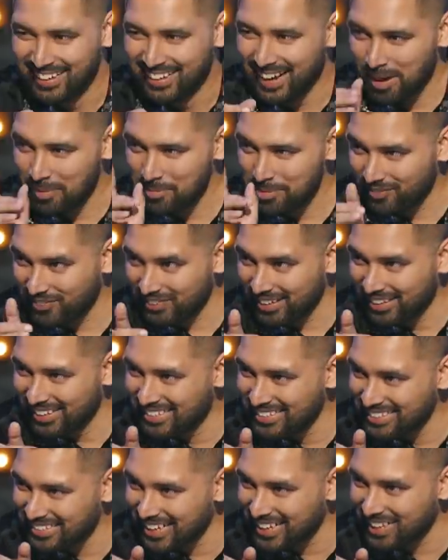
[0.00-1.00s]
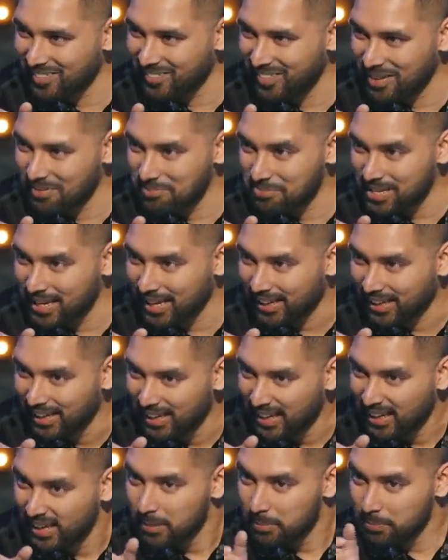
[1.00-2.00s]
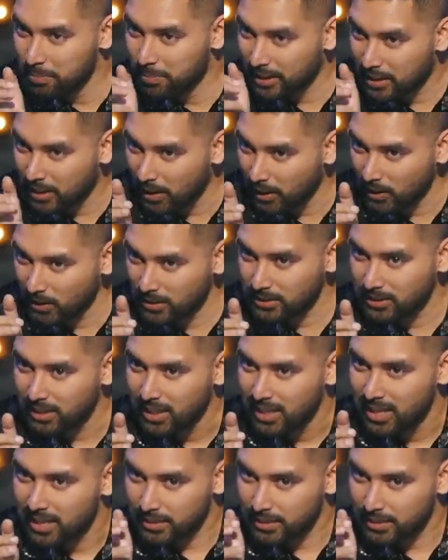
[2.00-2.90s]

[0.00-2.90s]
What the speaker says: How many of you are understanding what I'm saying? Because